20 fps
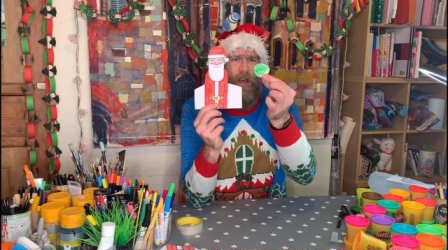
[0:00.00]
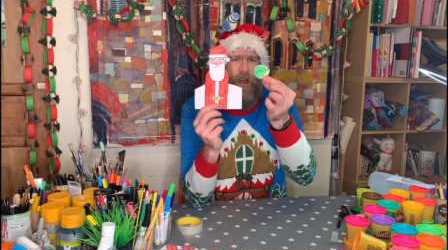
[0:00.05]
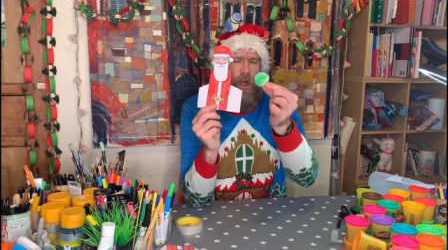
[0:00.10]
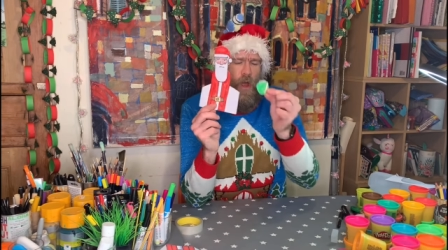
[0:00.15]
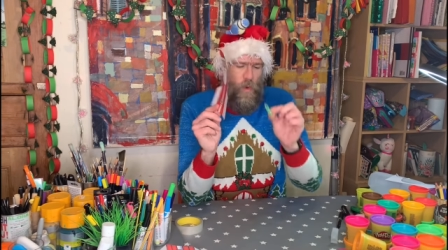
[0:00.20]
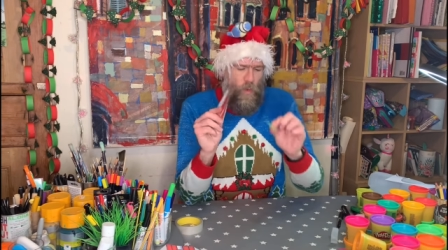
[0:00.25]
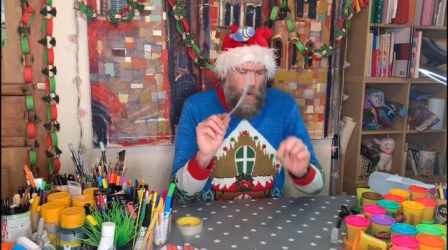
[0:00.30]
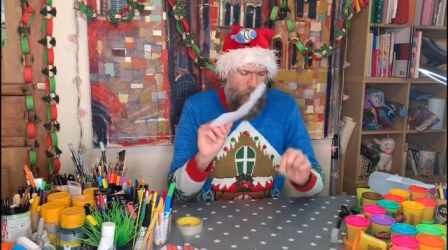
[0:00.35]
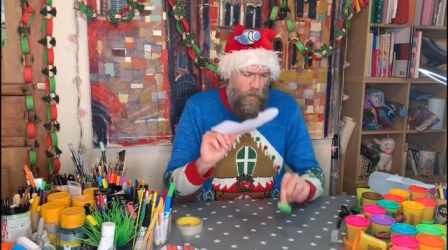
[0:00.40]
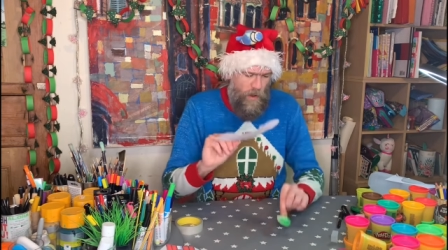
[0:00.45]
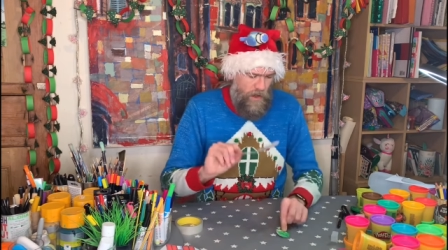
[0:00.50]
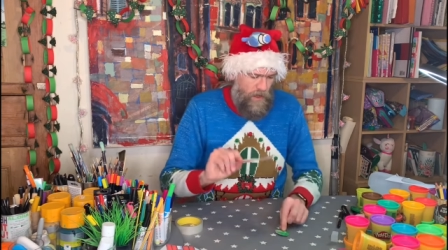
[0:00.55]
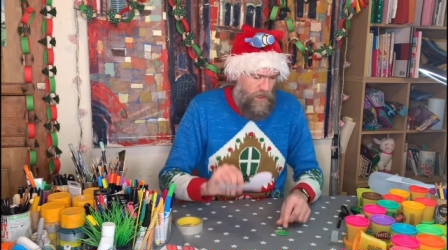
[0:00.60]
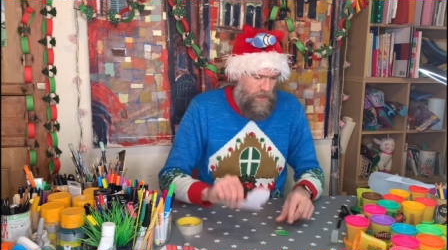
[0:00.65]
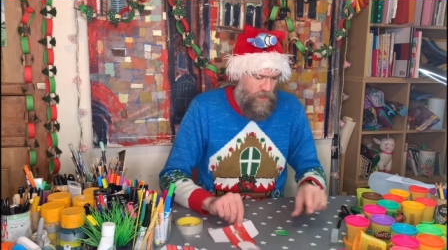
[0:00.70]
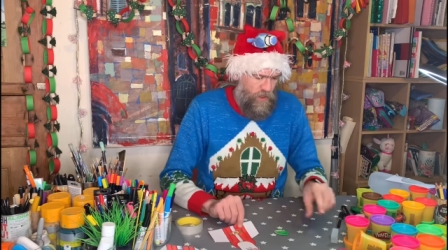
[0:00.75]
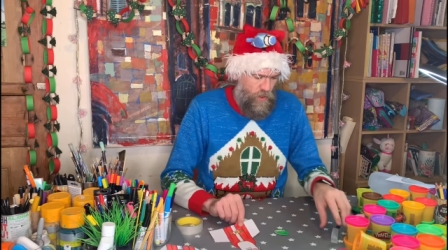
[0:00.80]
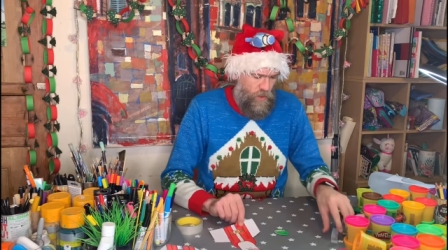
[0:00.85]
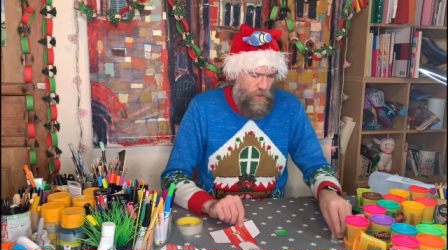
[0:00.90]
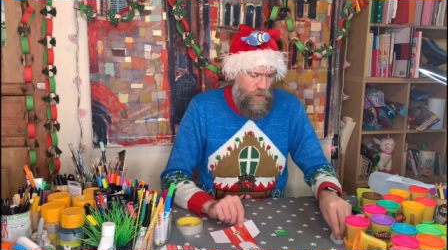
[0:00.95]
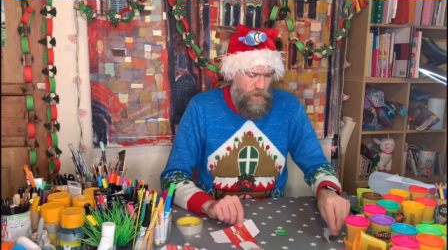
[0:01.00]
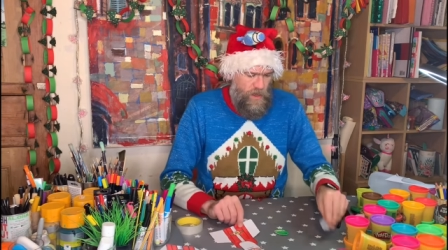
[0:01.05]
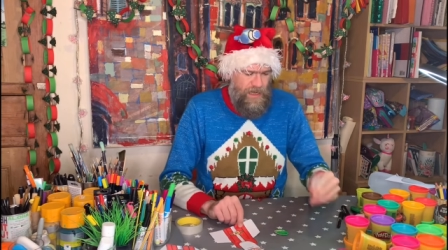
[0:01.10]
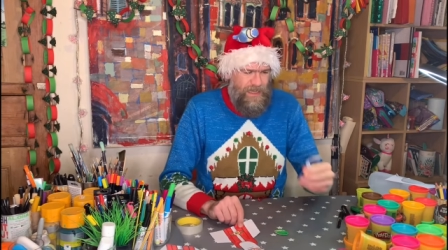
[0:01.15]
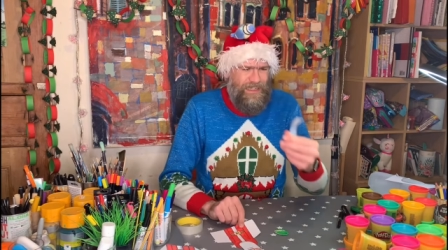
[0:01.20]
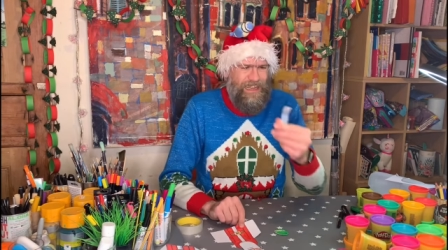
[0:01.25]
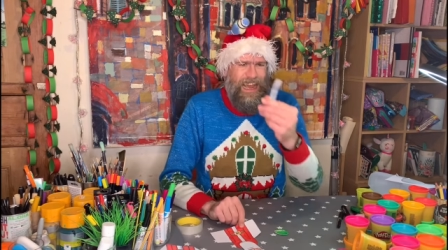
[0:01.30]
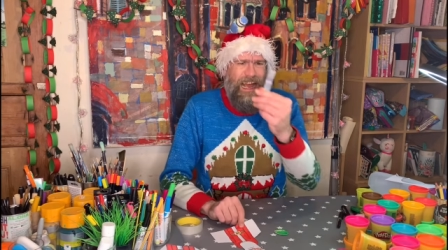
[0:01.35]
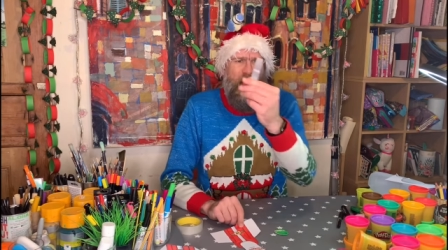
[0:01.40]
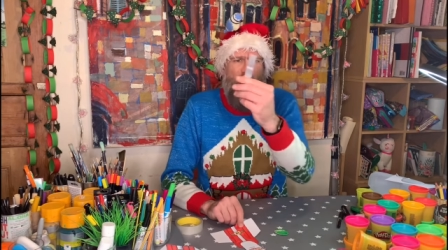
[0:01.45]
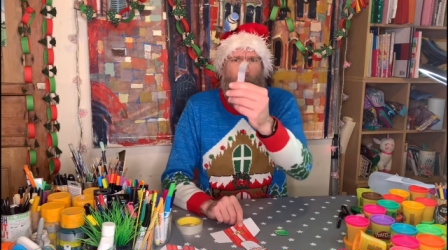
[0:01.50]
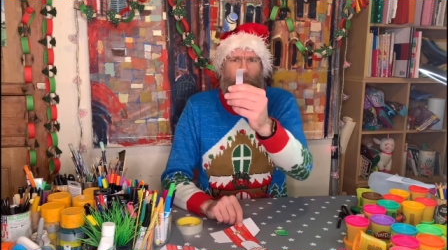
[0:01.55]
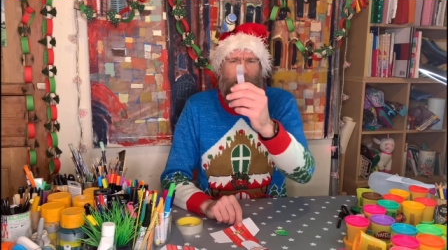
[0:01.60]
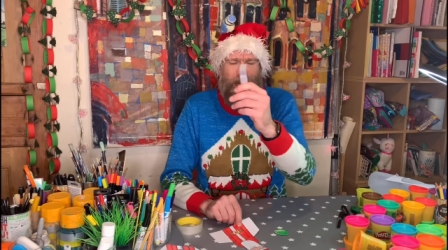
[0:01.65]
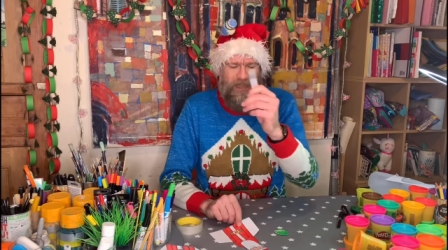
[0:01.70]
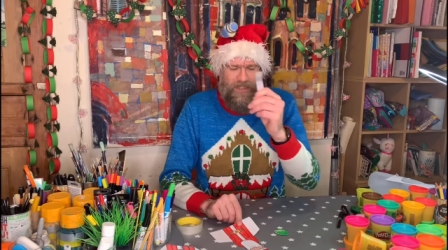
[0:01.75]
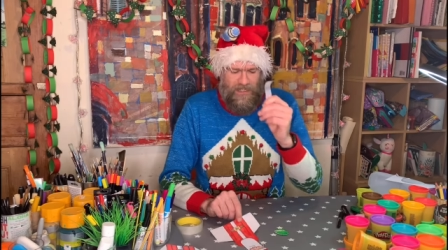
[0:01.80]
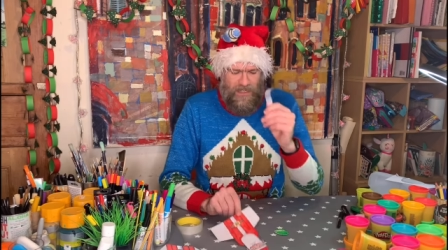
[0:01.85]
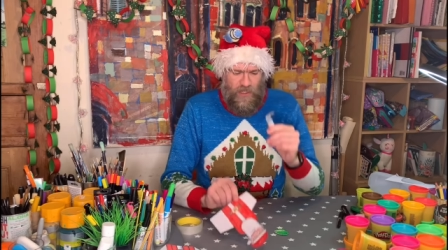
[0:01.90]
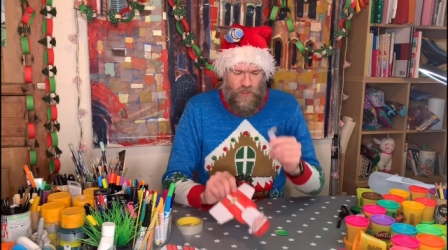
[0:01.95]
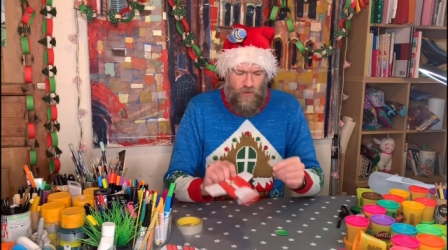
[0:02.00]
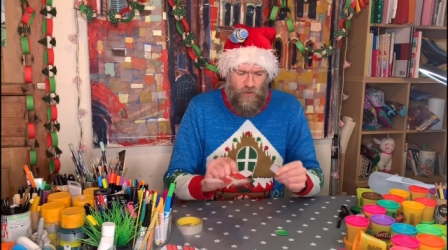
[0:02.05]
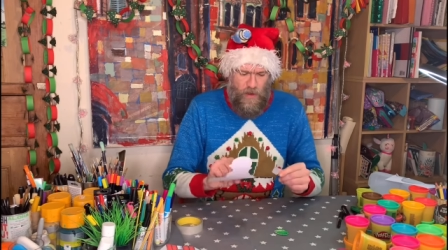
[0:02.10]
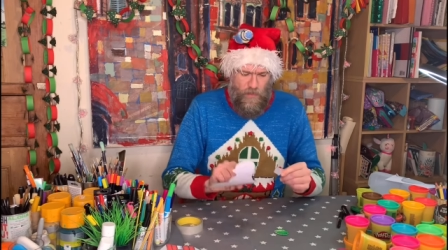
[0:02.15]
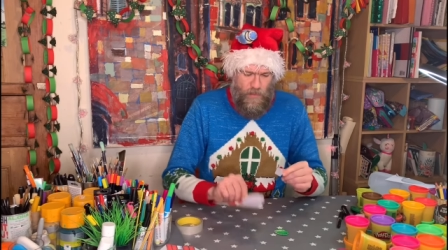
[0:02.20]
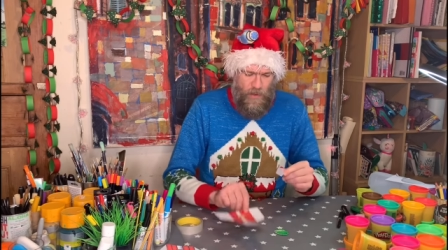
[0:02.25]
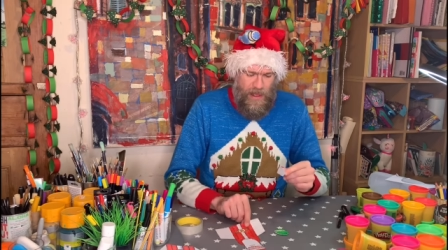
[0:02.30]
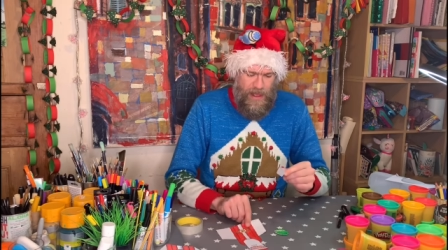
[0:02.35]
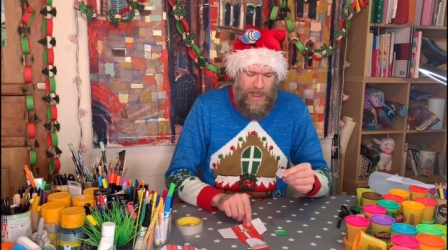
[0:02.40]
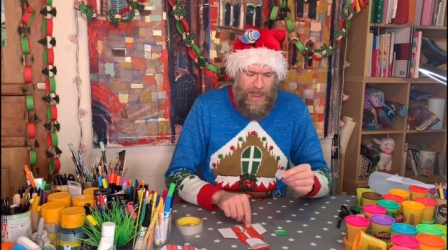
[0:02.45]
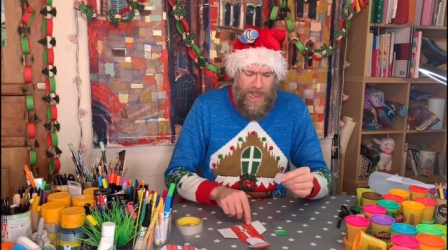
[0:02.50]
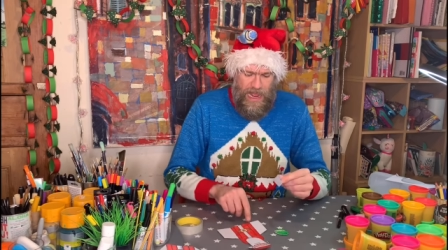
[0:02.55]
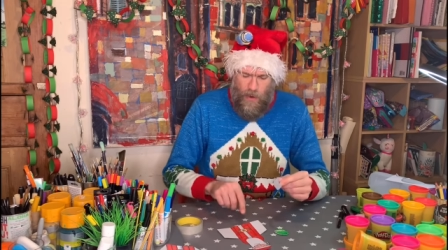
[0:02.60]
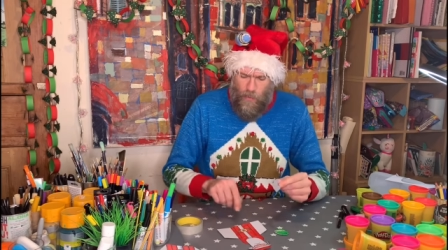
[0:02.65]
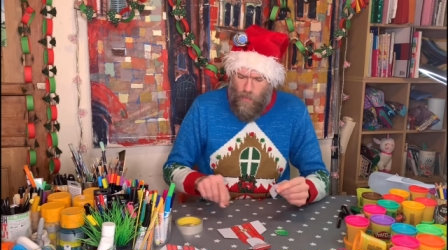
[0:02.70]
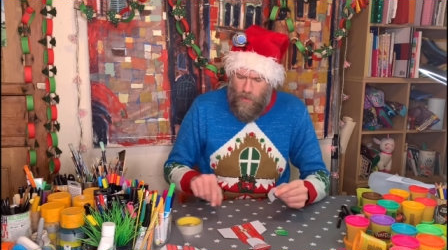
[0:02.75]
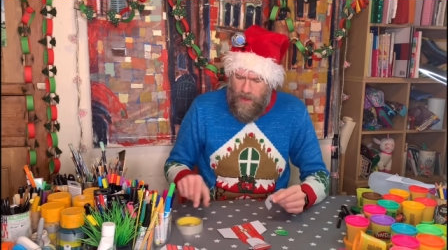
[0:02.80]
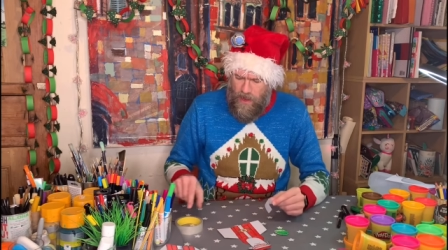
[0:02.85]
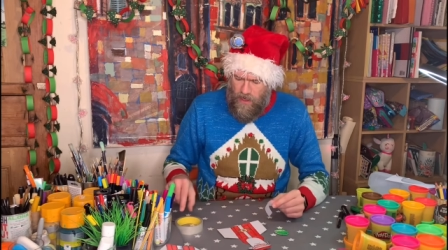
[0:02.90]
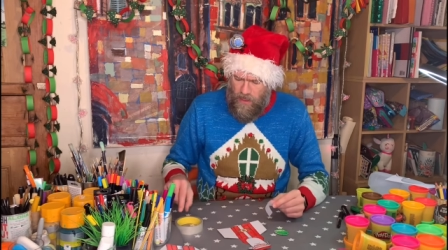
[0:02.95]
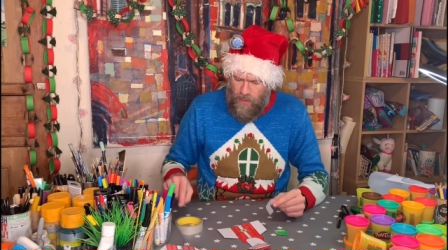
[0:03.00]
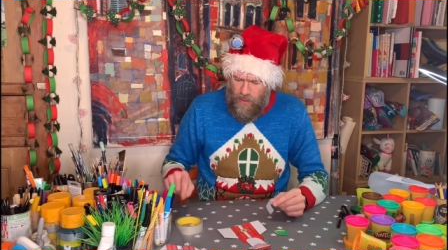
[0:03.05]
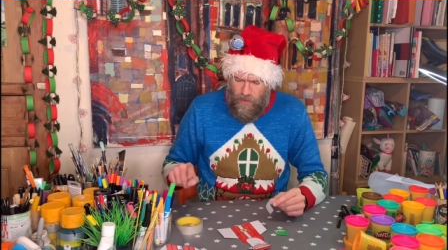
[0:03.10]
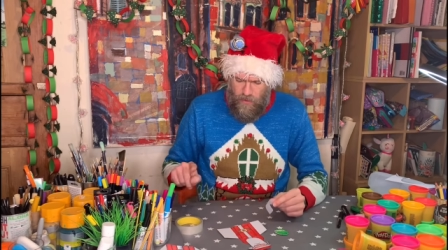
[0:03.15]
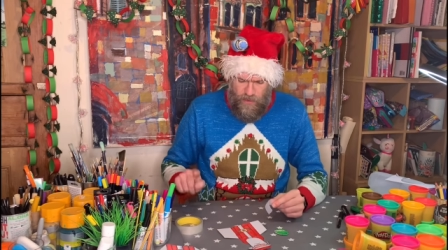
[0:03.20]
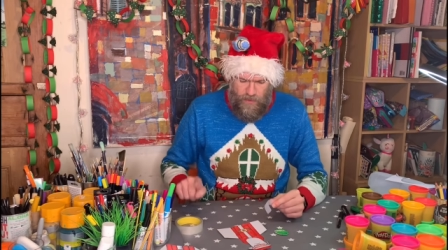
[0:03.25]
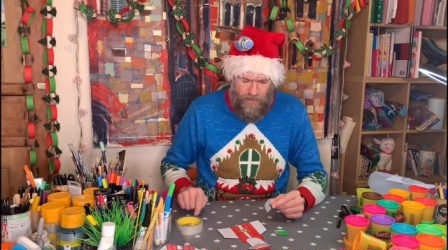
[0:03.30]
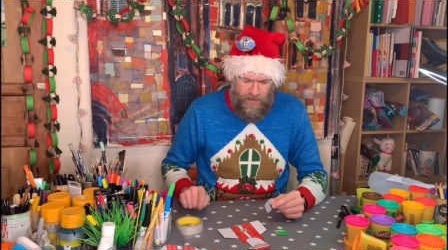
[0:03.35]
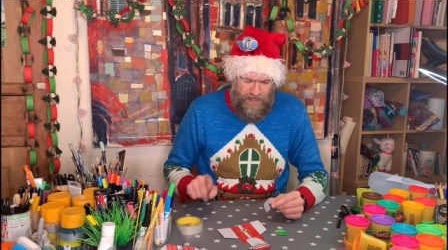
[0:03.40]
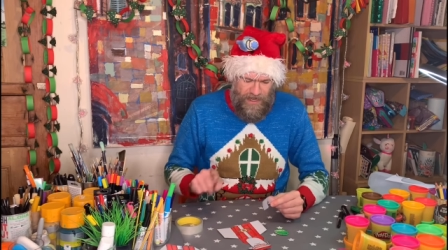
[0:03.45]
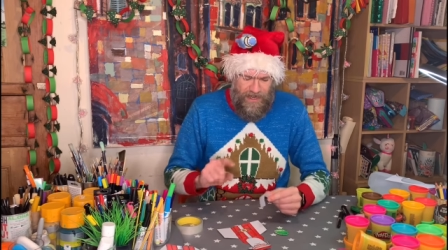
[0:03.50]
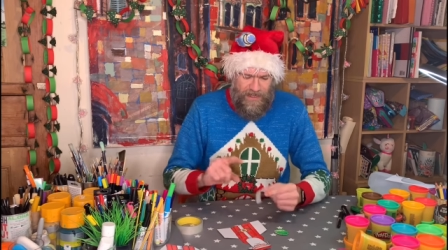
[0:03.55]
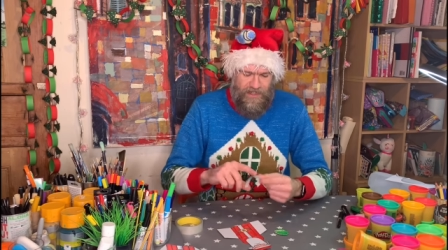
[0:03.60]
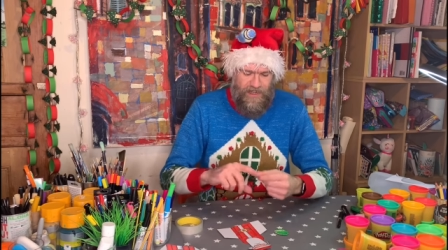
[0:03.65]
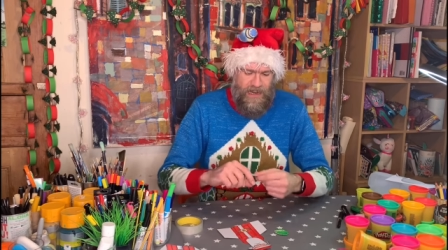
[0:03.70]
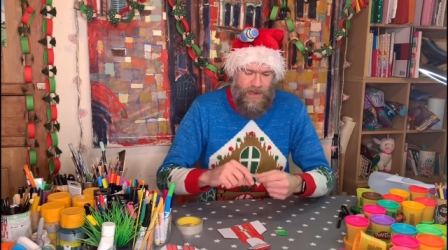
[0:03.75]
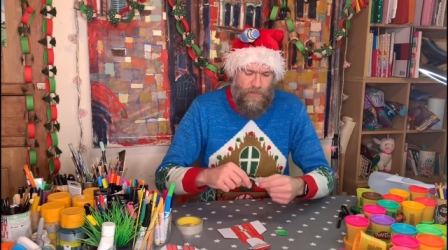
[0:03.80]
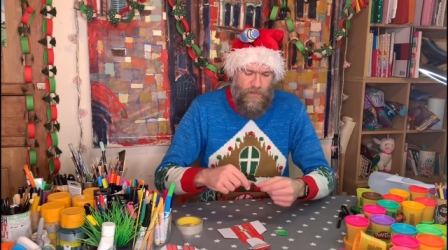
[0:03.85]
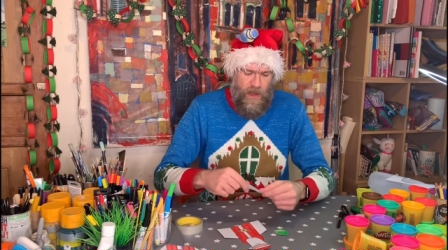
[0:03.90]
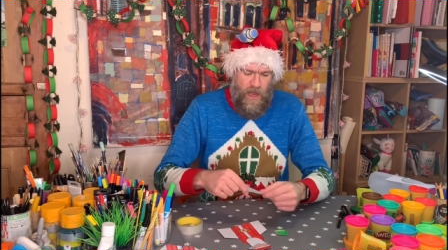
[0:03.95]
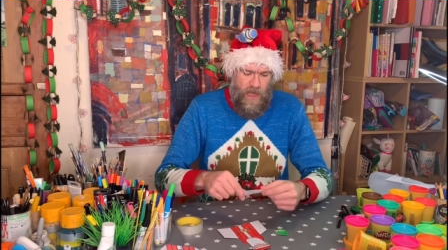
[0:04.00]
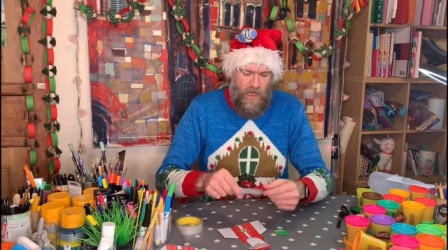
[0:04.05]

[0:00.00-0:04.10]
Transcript: what we're gonna do is get our plastic strip and we are gonna use some sellotape